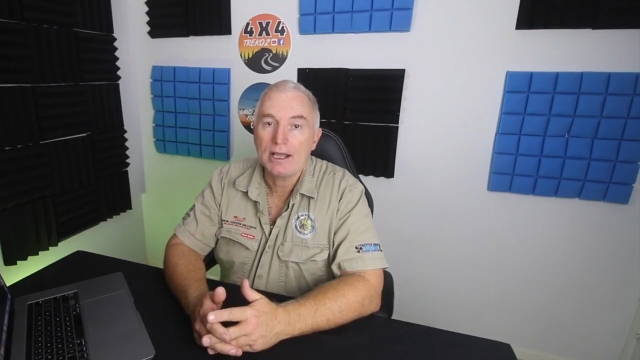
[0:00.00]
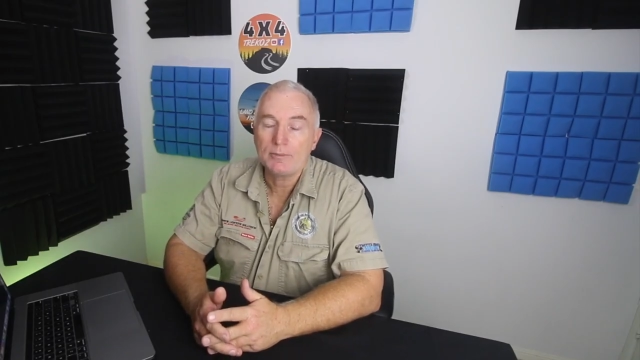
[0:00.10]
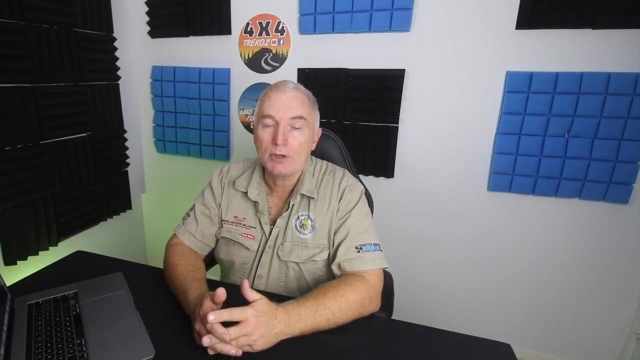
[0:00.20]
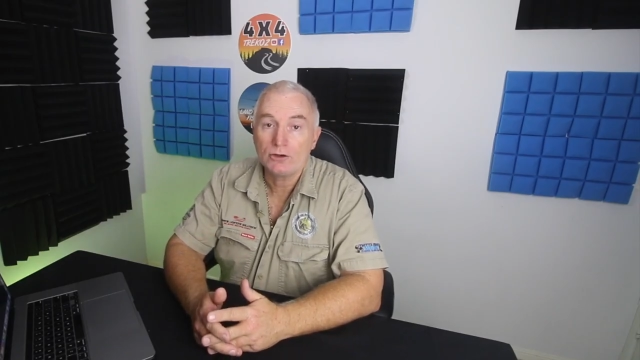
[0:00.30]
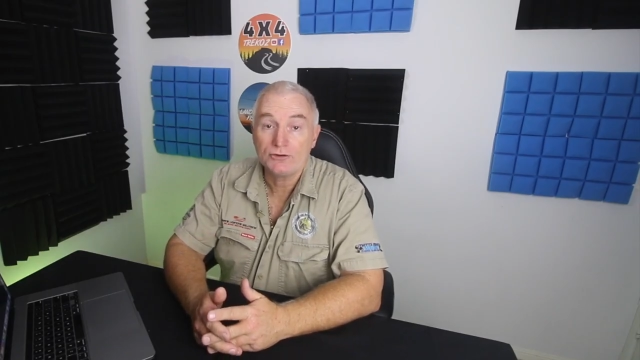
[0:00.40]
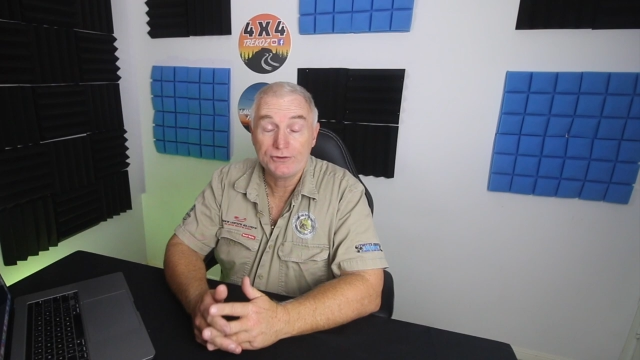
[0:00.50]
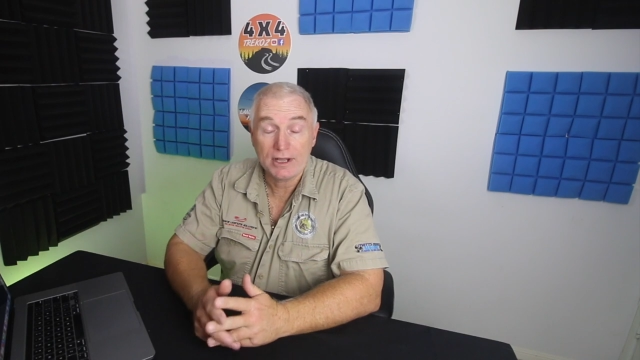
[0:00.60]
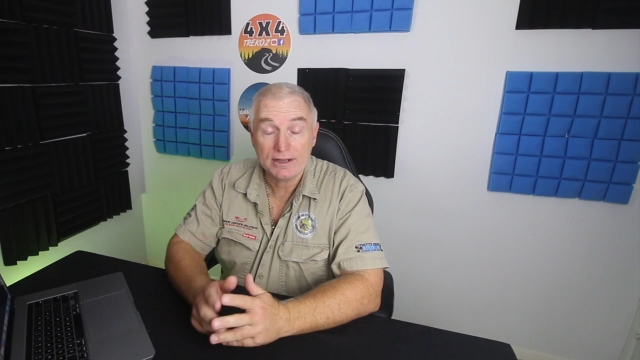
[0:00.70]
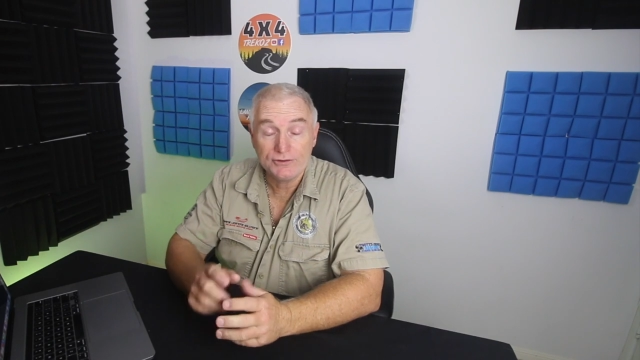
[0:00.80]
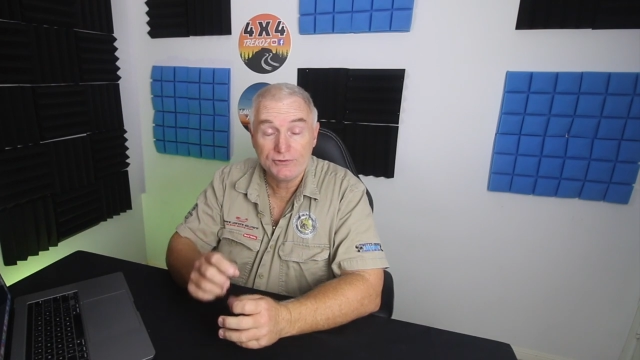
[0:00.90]
I'm going to
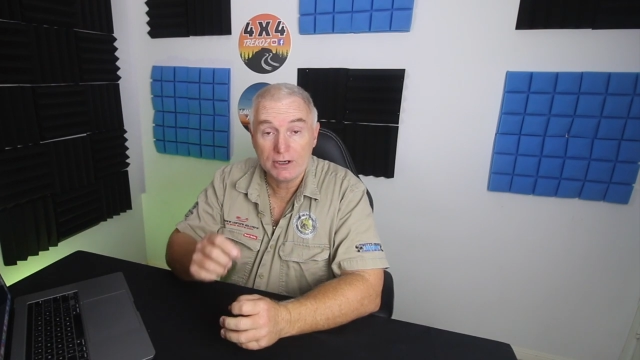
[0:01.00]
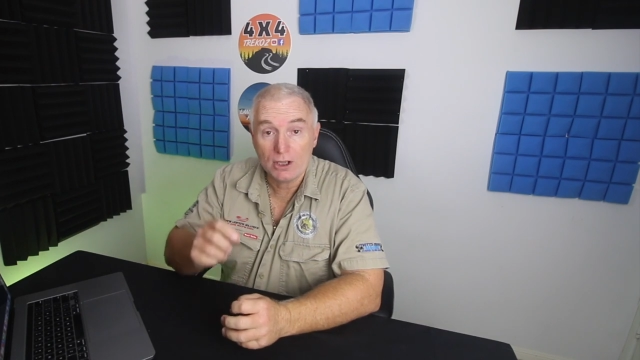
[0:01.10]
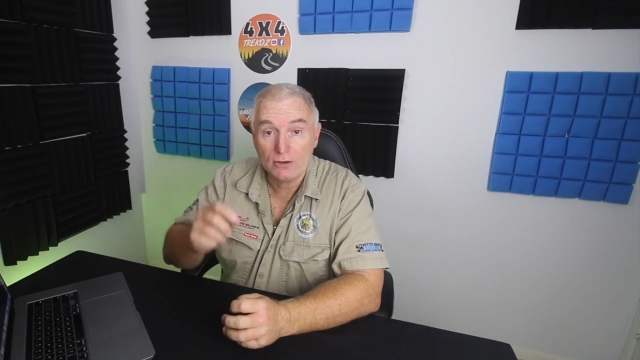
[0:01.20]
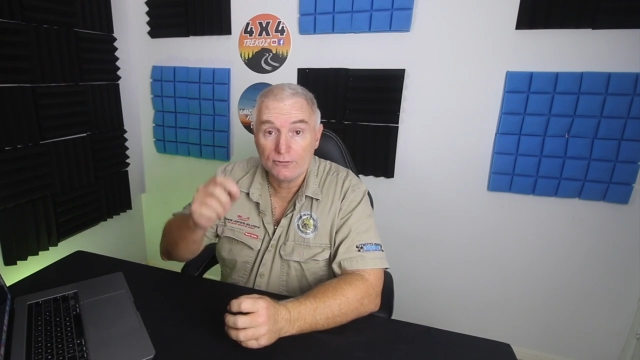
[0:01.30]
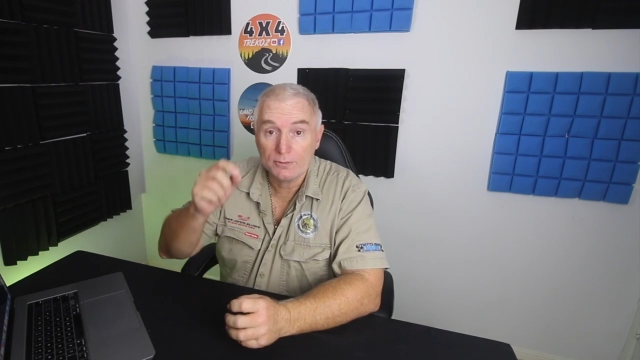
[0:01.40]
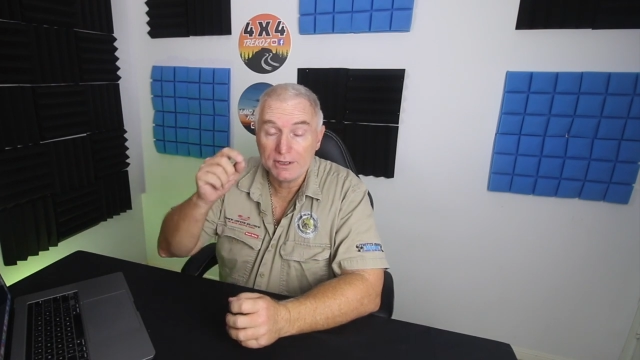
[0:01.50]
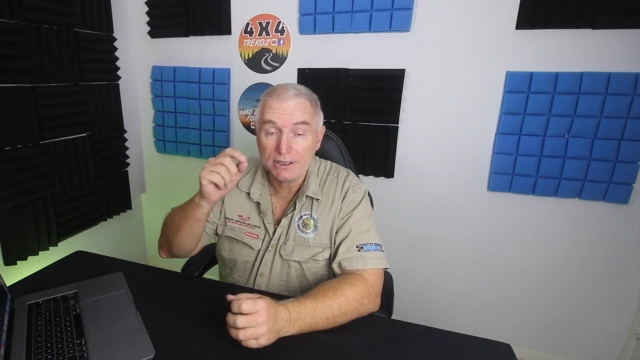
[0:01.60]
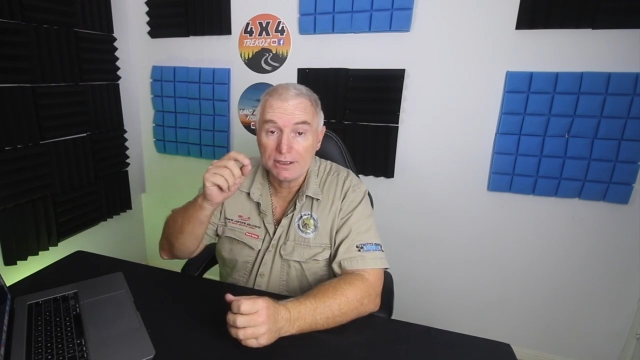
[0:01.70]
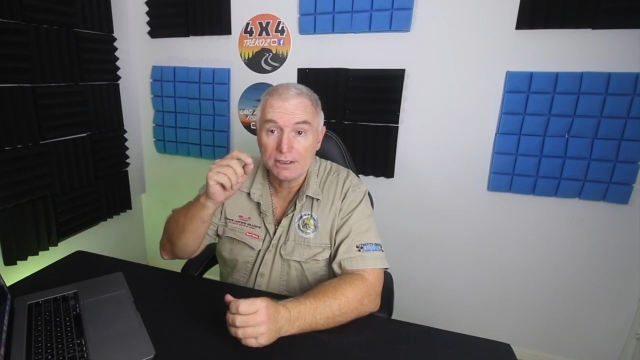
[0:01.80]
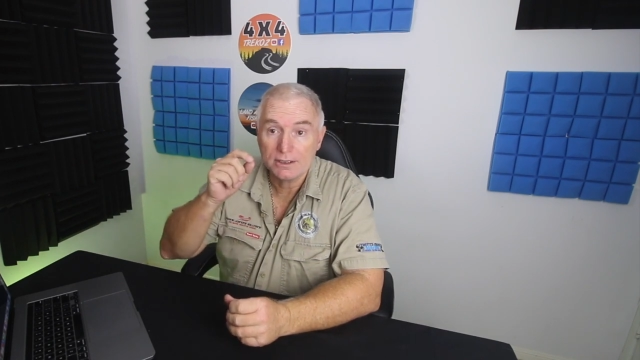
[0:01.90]
start this video from
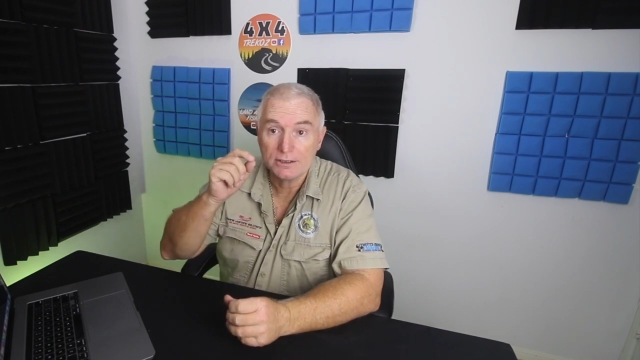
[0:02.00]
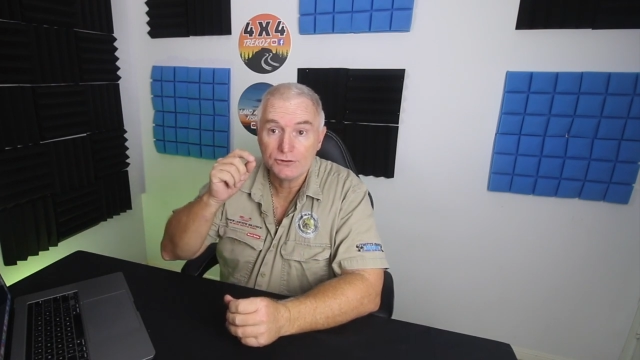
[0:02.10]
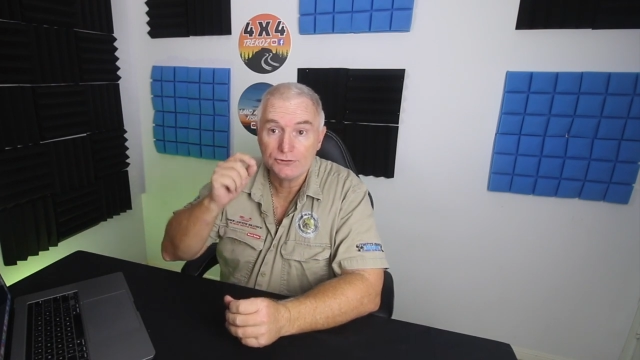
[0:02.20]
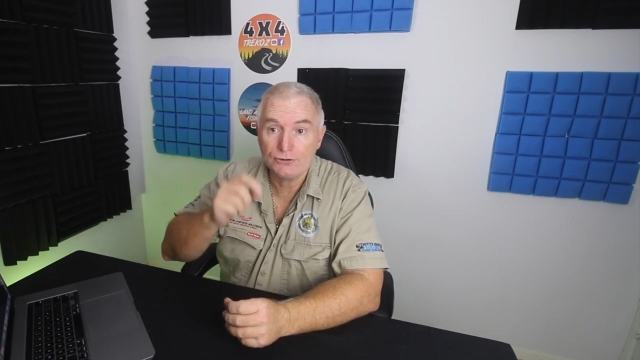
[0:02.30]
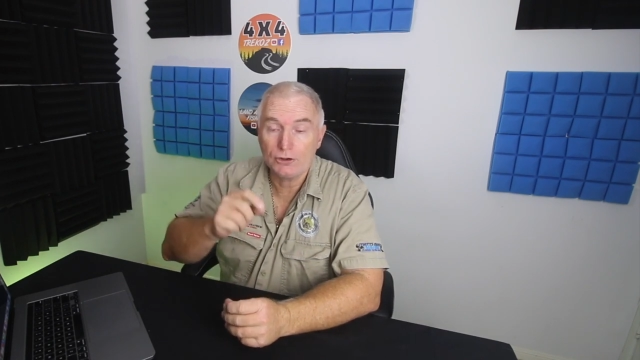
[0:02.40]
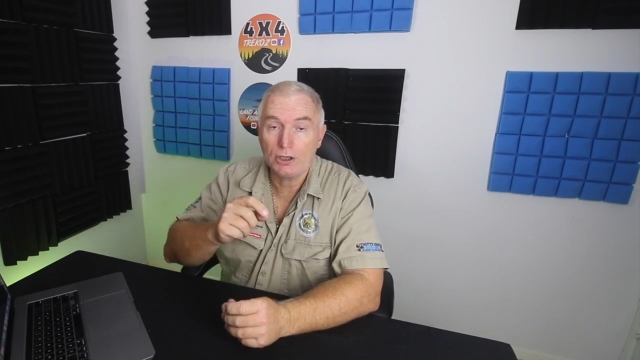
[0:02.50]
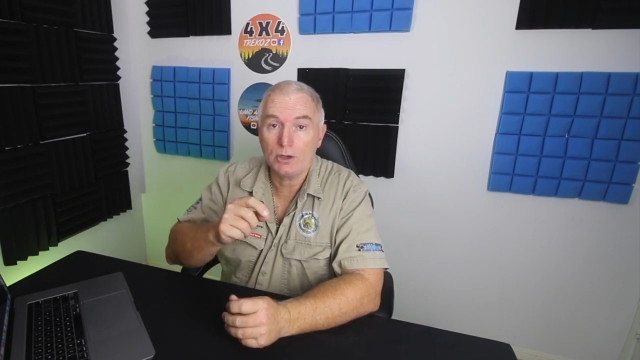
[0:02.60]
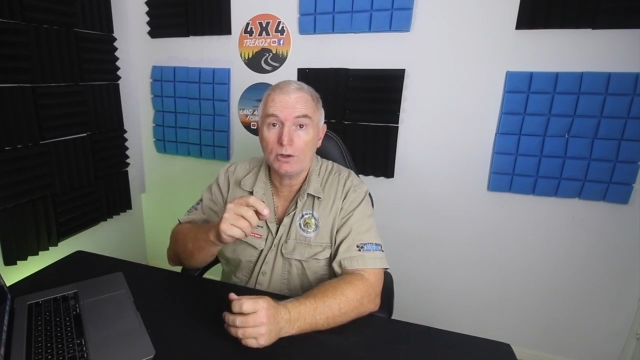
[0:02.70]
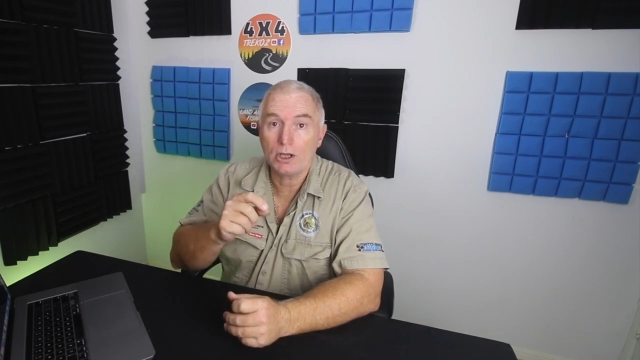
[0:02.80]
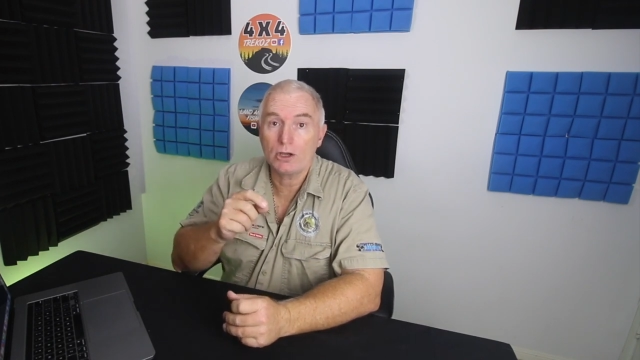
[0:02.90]
the
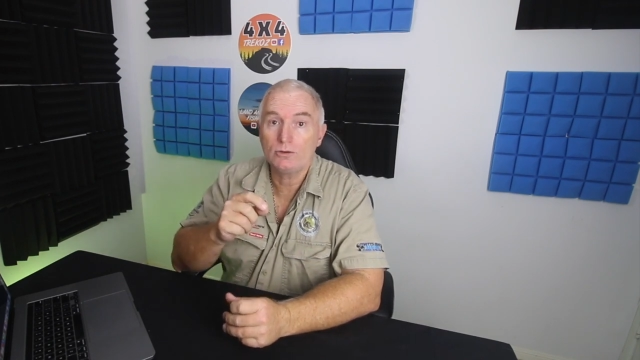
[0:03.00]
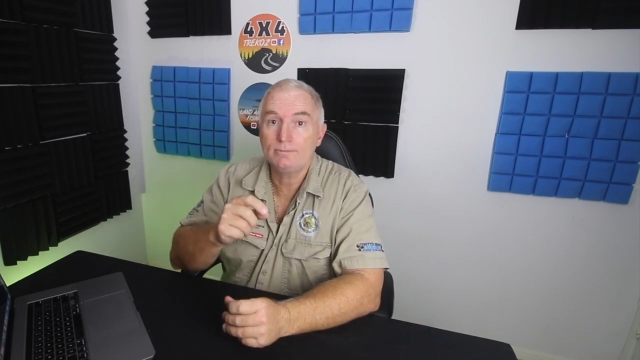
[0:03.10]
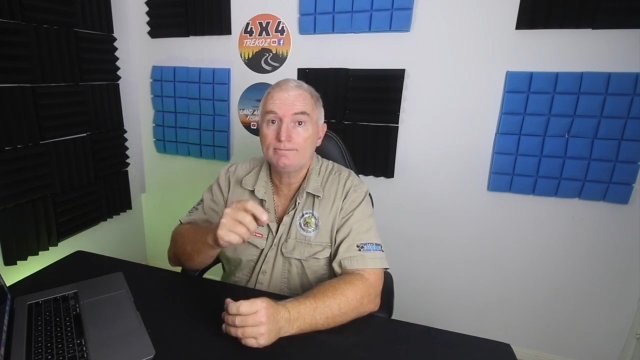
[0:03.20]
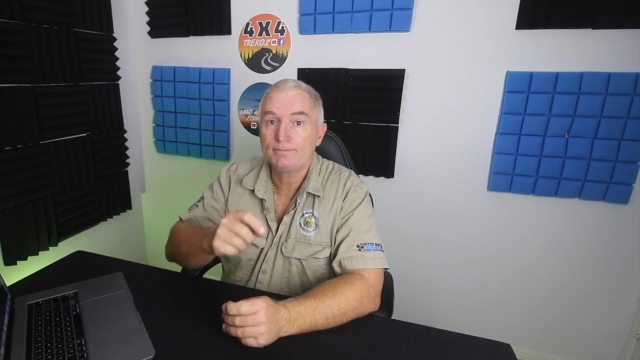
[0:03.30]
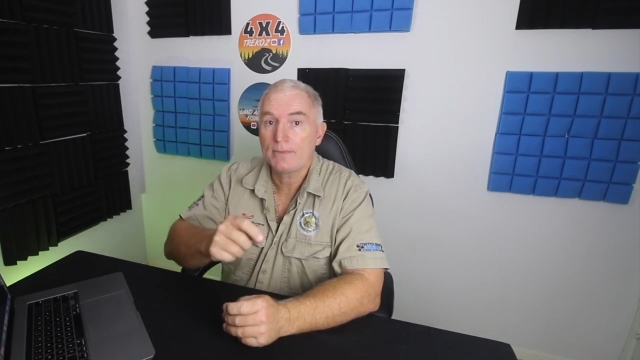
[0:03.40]
studio at home.